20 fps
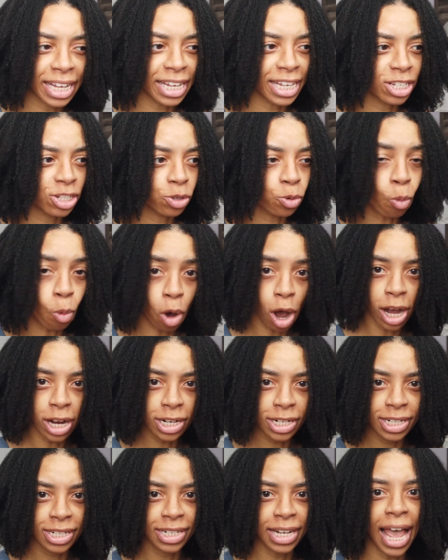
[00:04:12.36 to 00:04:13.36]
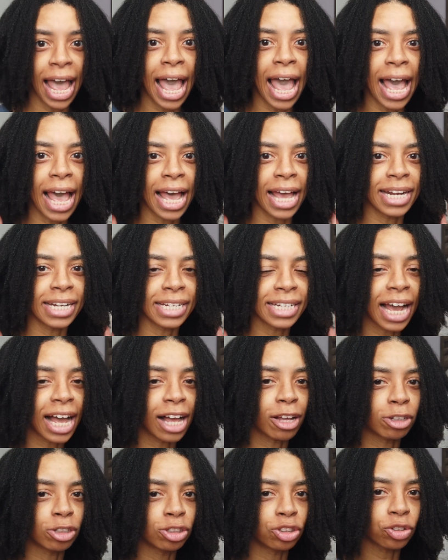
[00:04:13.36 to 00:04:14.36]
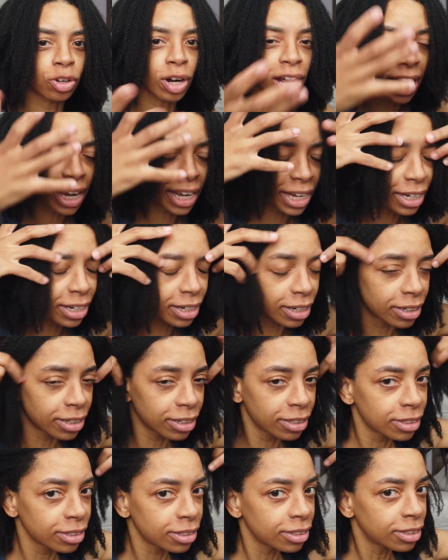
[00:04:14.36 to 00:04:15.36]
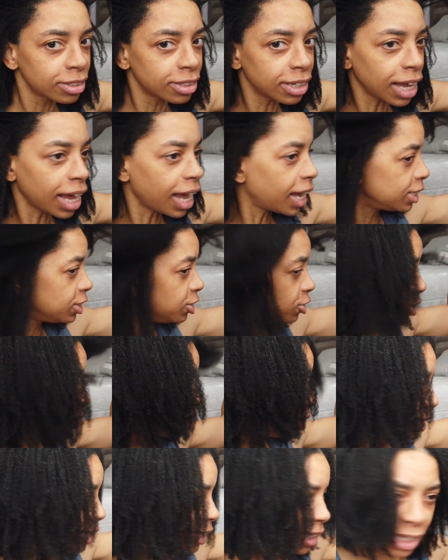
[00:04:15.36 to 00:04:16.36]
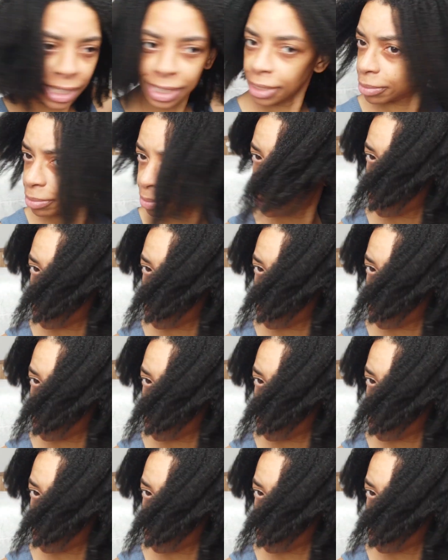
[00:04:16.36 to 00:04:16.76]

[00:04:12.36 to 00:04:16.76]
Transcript: is washed and towel dried, as you can see.